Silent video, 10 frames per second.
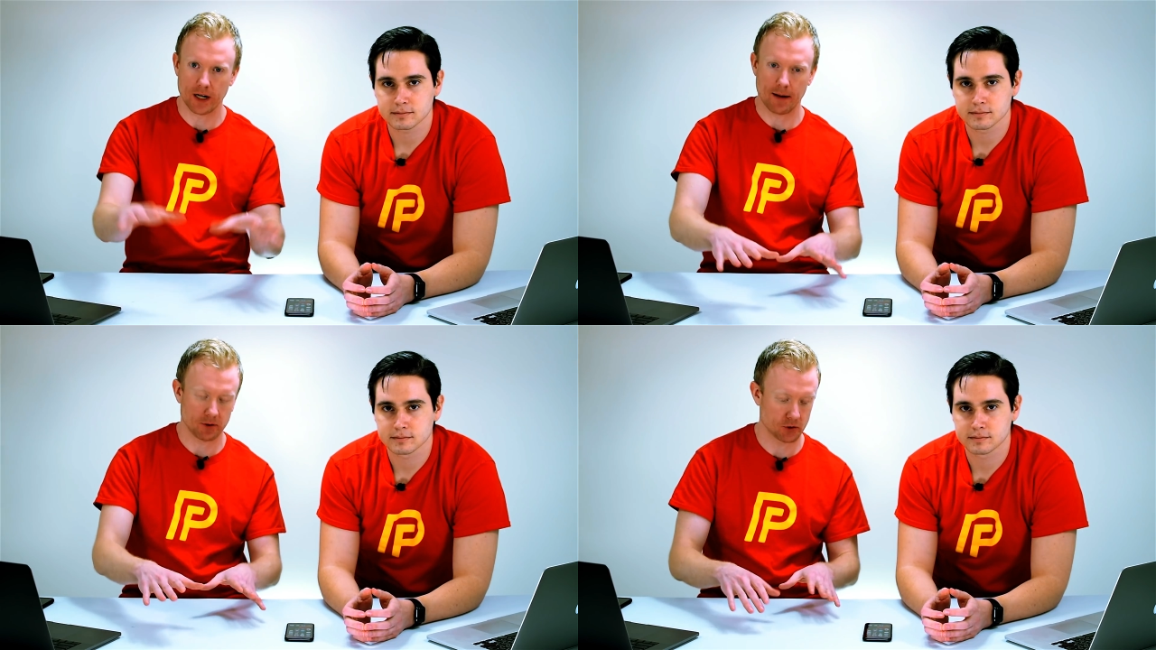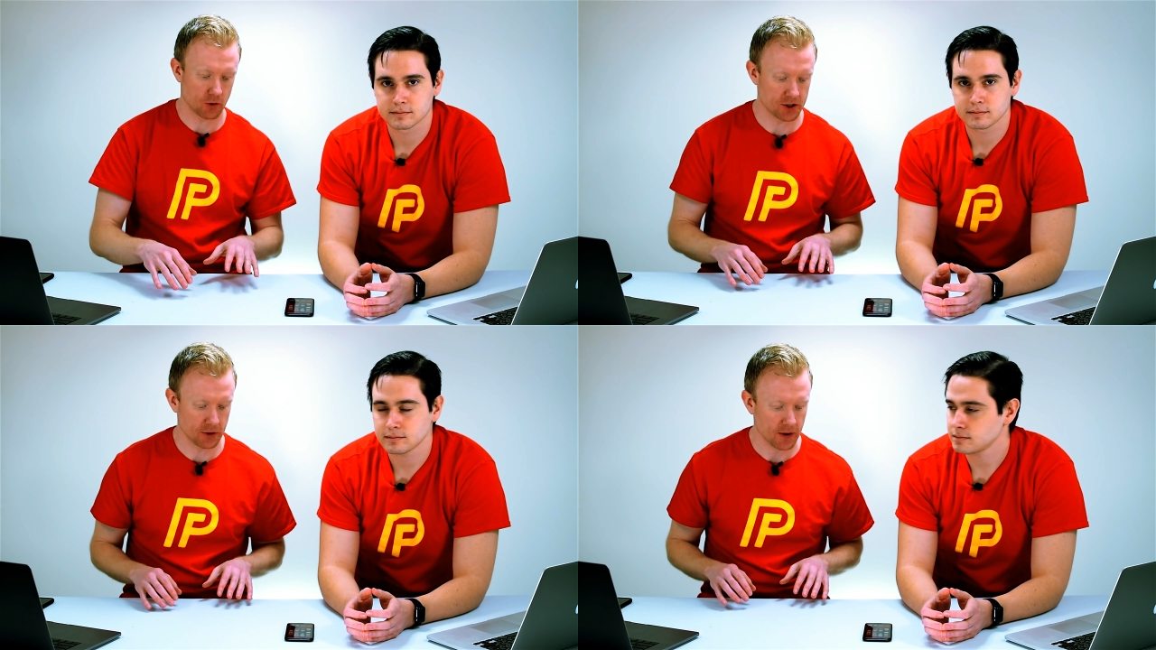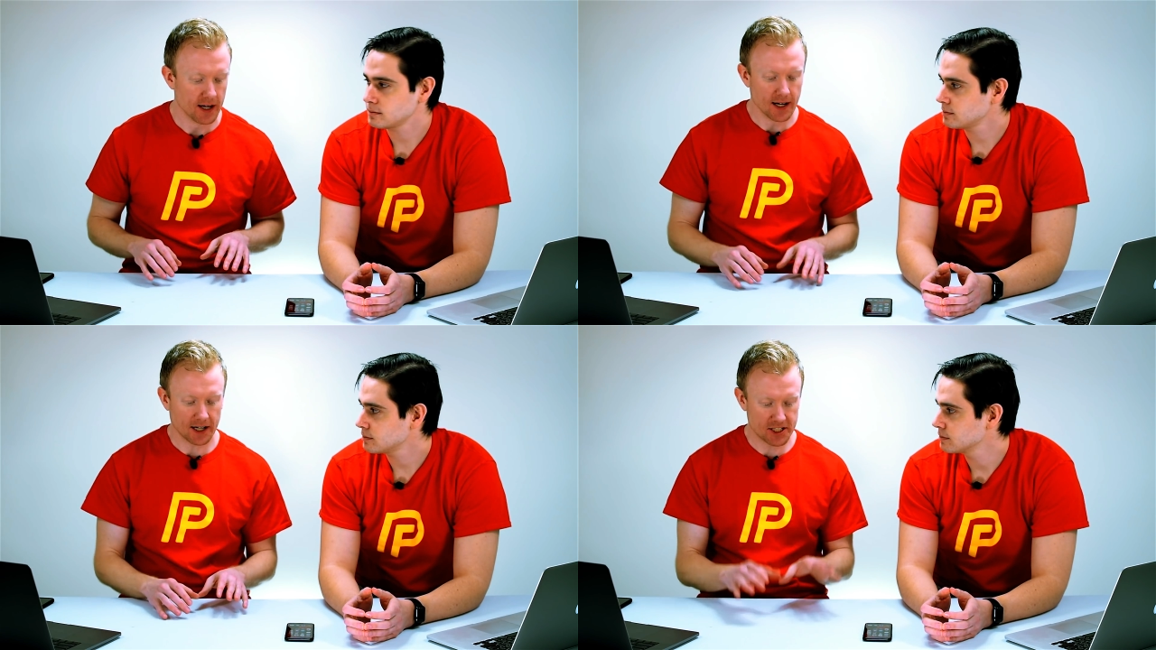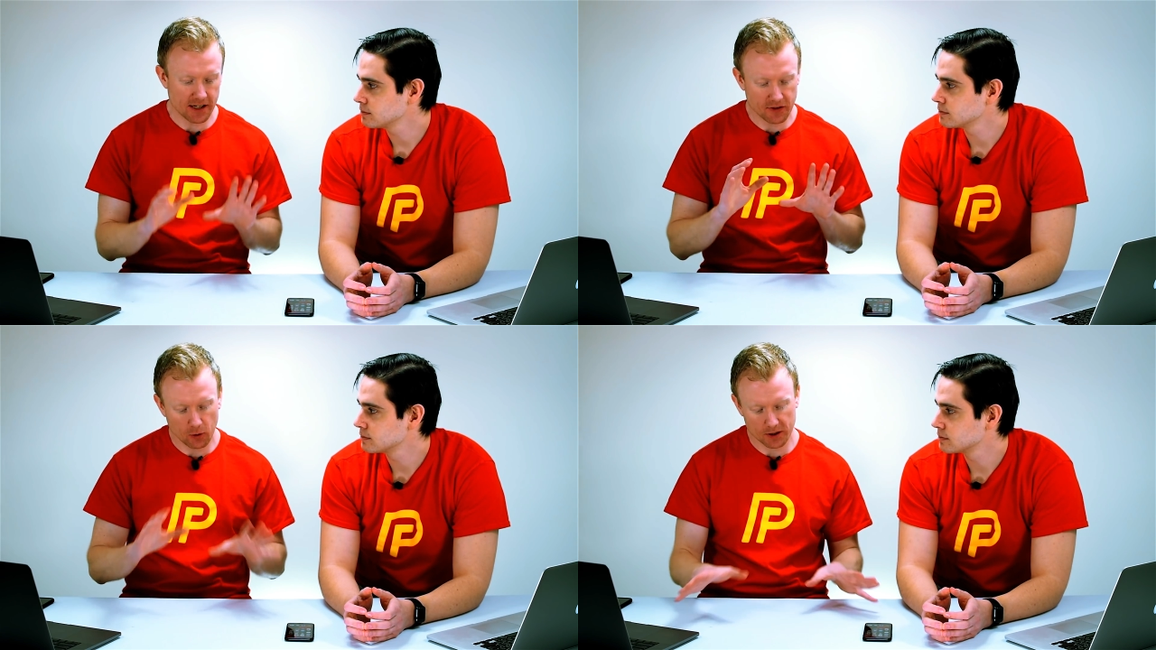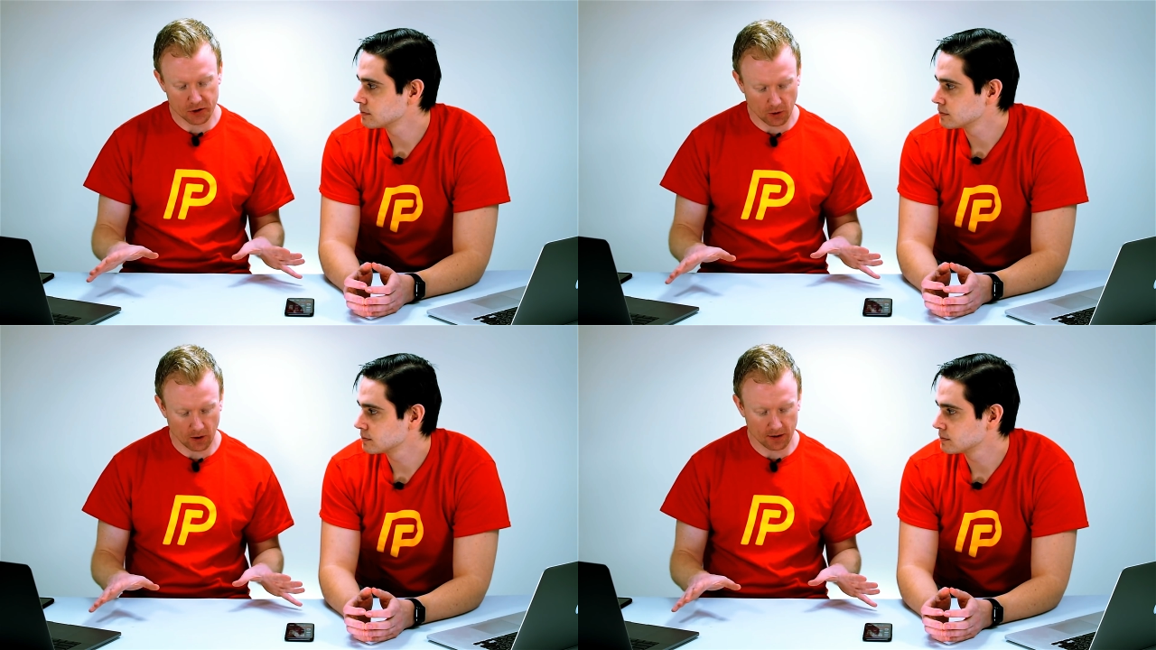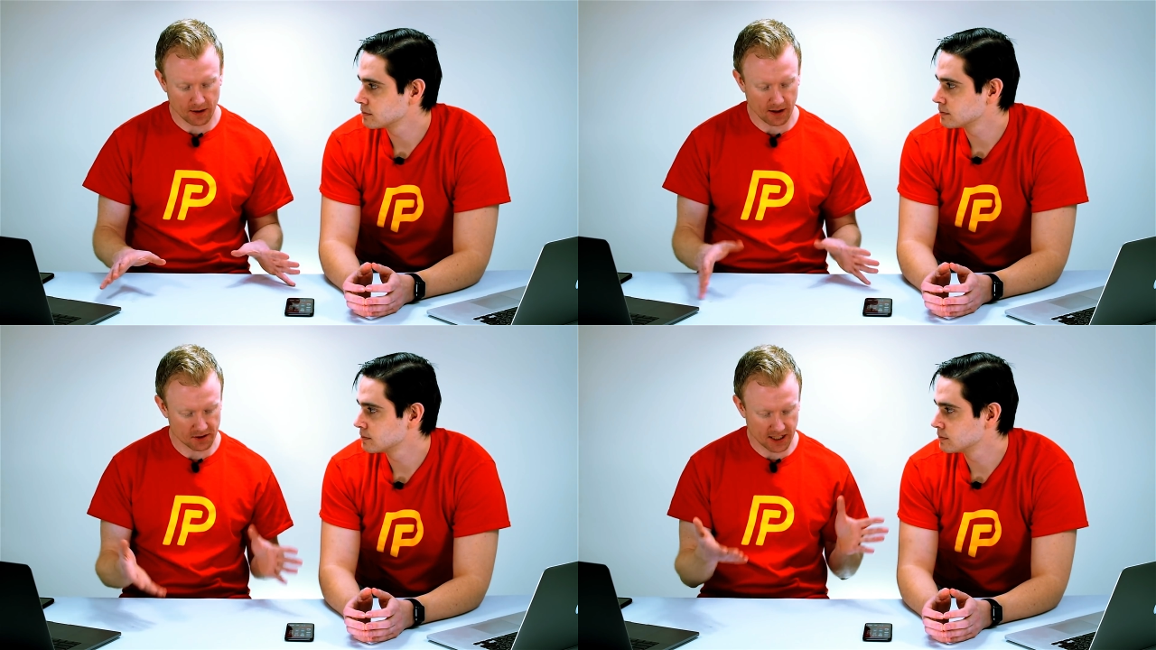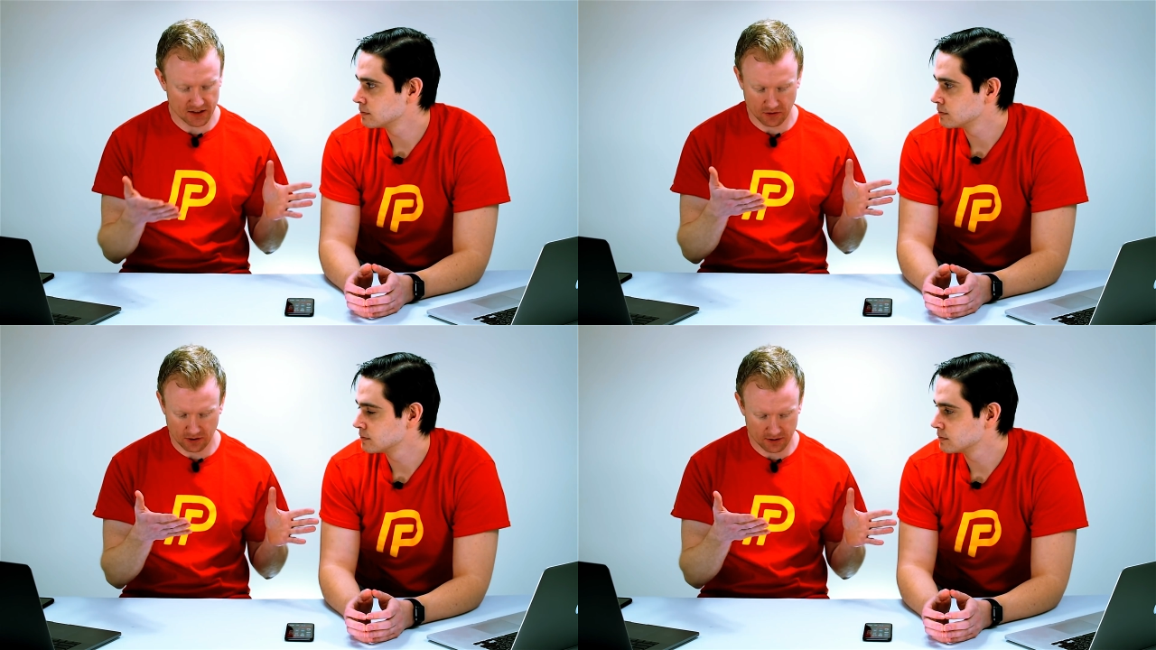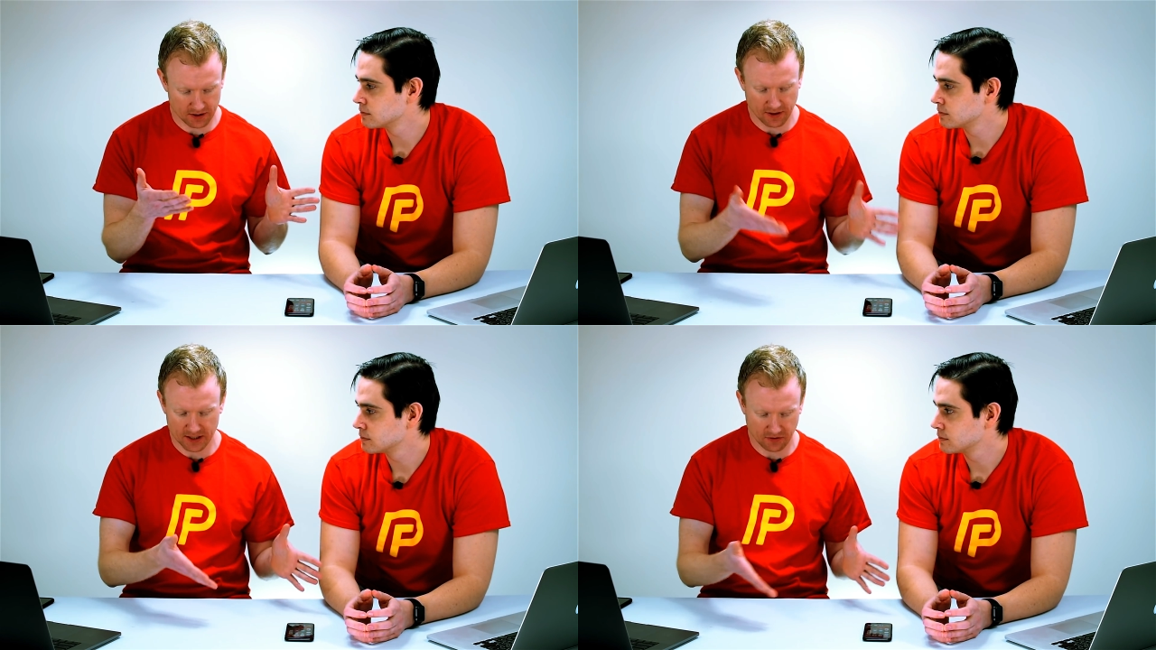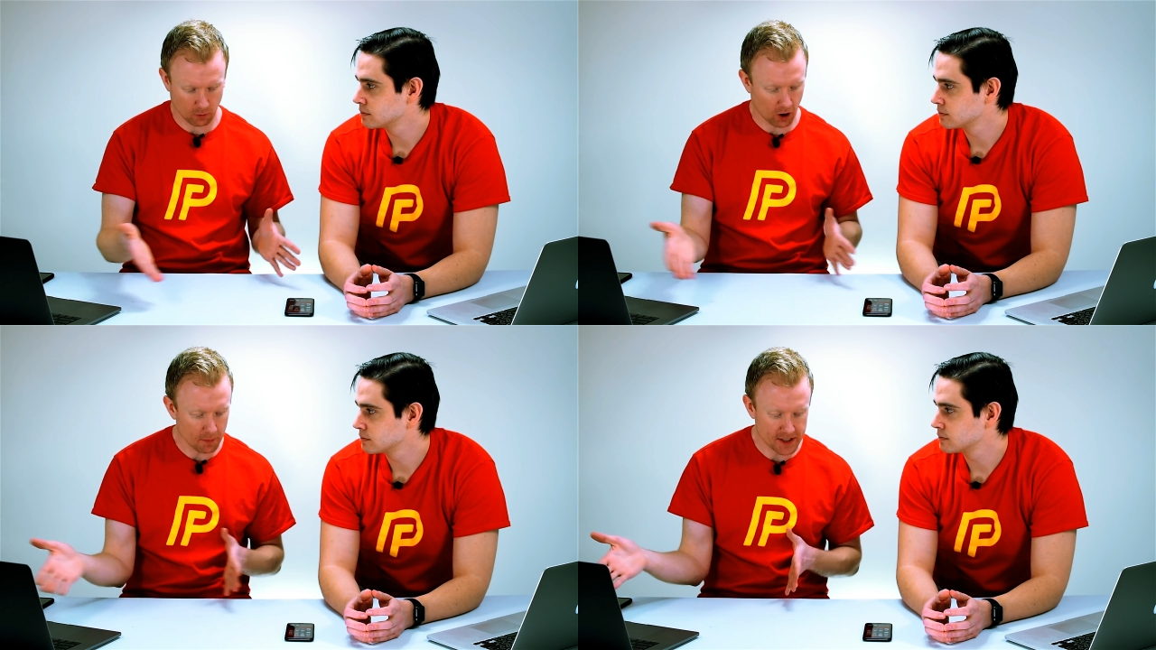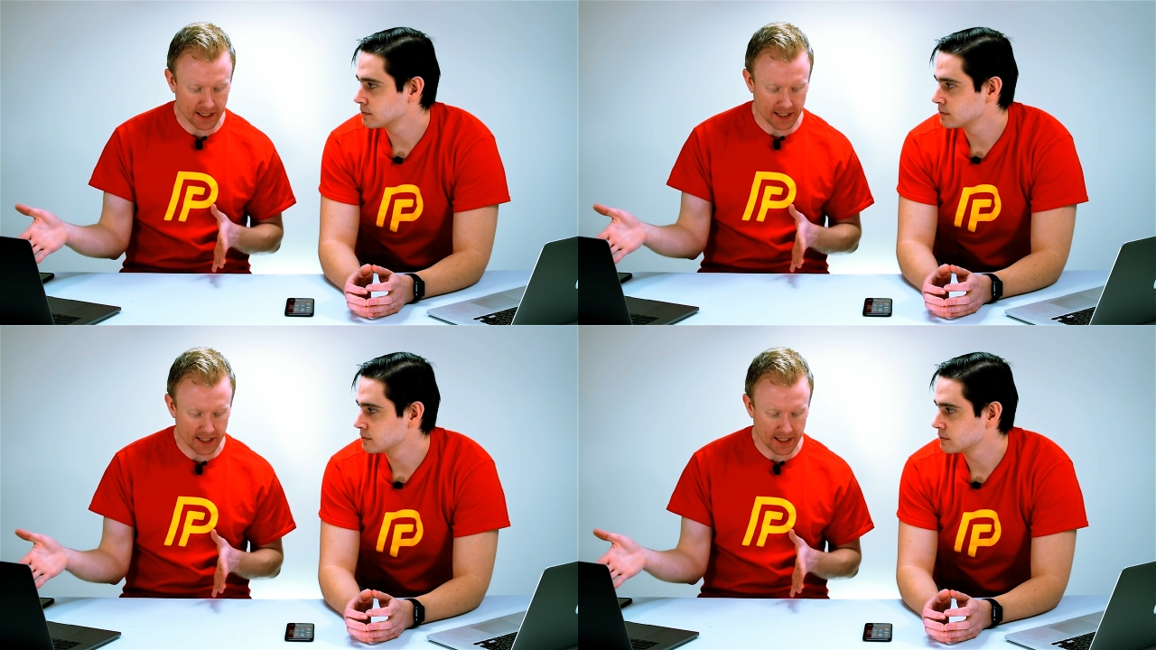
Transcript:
Speaker 1: an Apple store too. A DFU restore stands for Device Firmware Update,